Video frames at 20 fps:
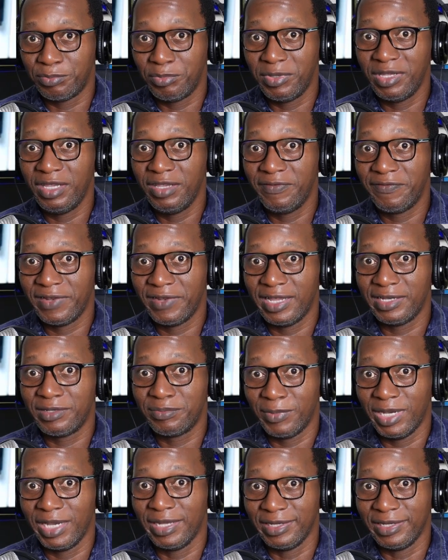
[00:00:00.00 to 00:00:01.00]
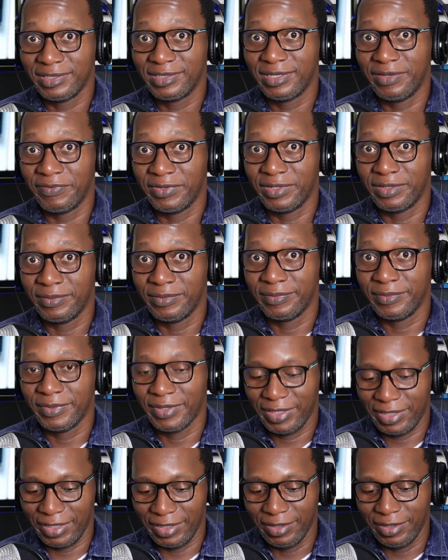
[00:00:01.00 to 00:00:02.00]
B flat minor 7,
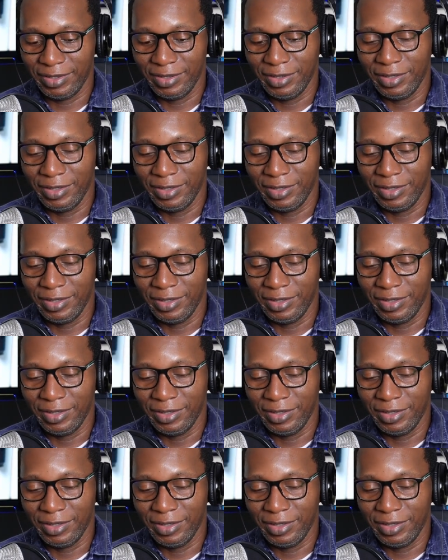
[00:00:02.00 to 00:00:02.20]
okay?